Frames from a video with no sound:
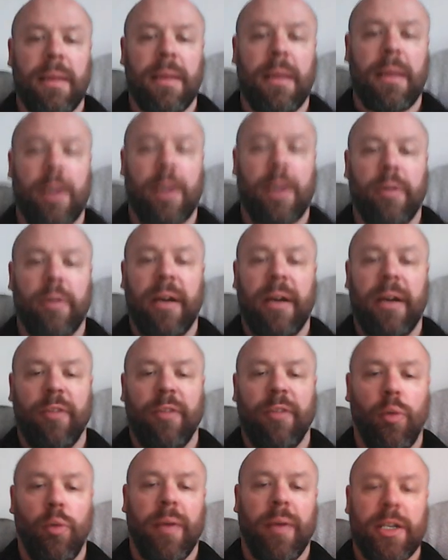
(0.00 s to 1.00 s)
the area of
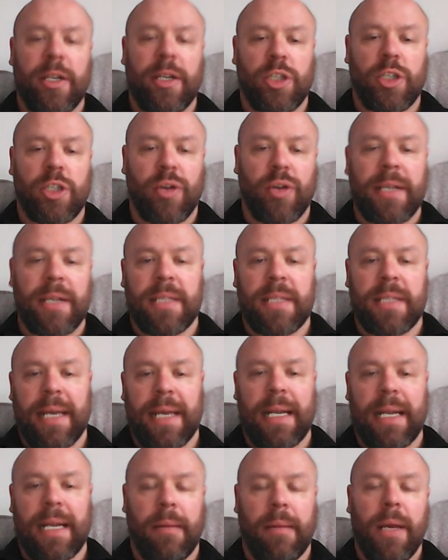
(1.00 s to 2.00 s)
low pressure tries to
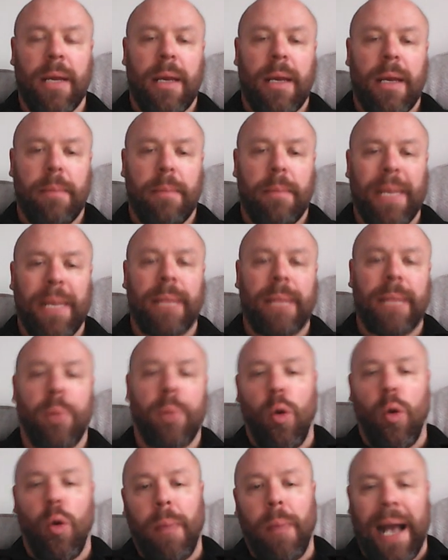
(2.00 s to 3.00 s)
kind of
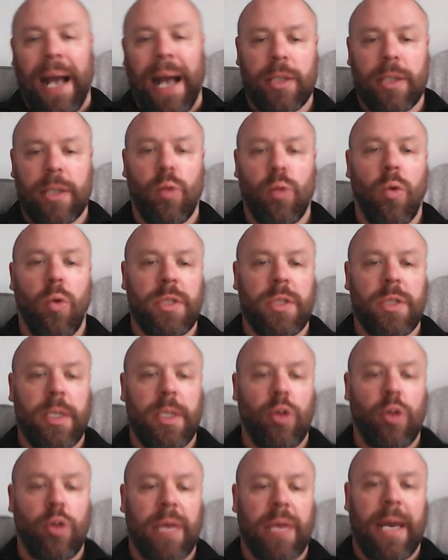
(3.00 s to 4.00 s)
pinball back towards the
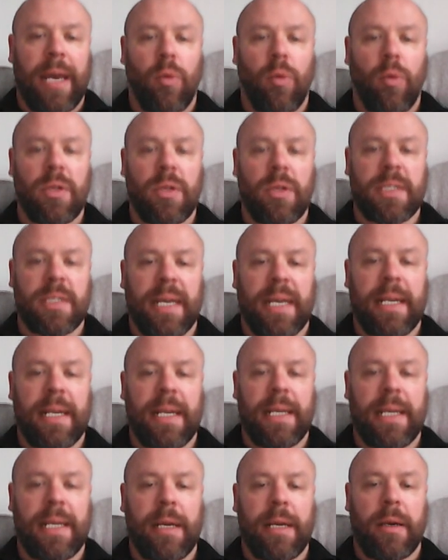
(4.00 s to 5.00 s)
UK once again
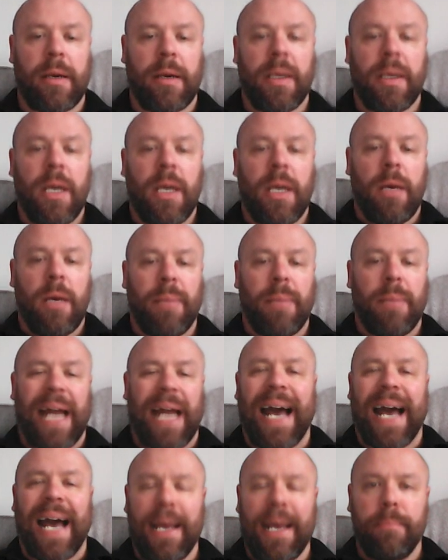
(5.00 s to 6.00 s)
here. But
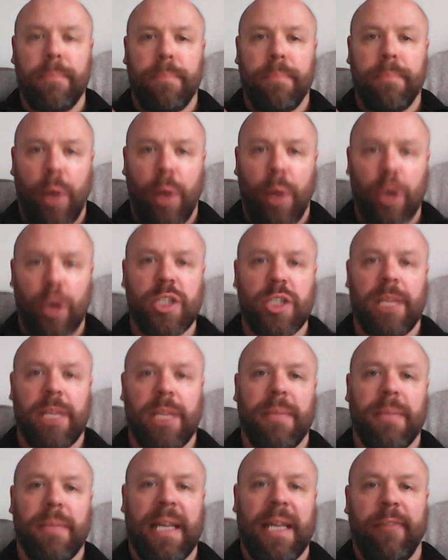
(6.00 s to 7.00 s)
I personally
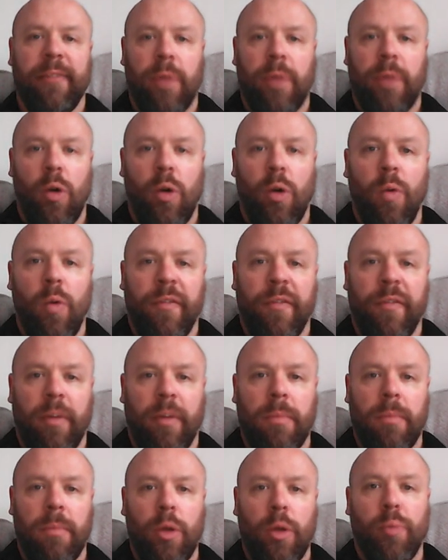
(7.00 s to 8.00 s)
believe we go
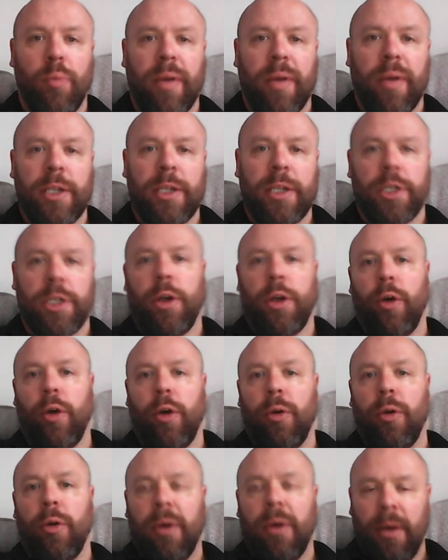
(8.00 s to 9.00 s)
from low pressure
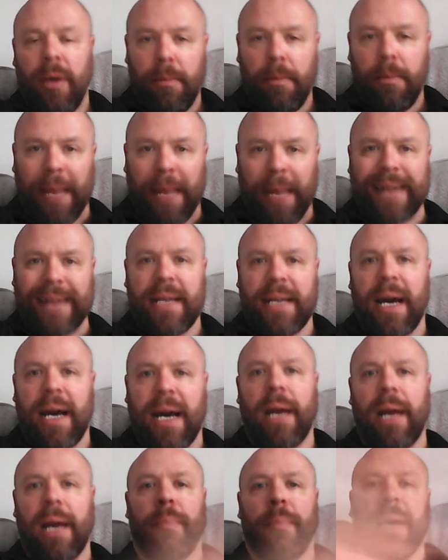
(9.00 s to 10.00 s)
now back to
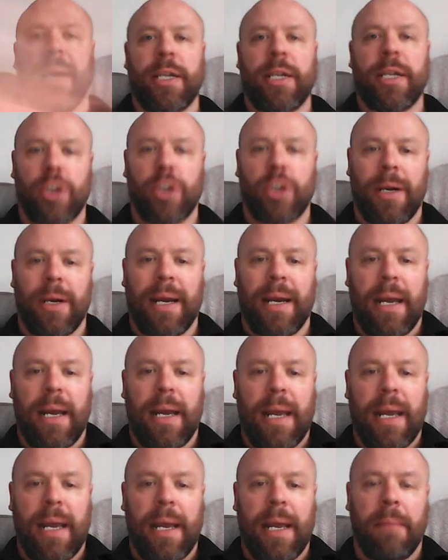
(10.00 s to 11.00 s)
higher pressure,
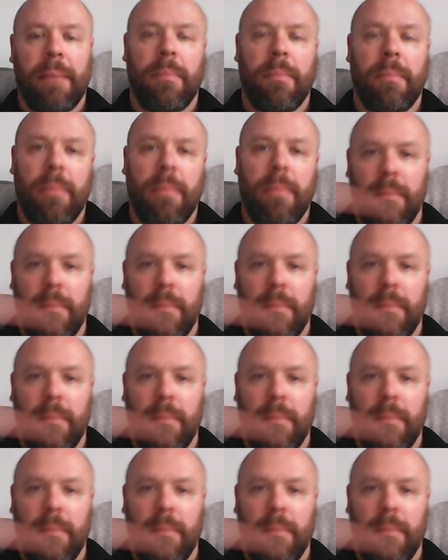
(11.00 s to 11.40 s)
um,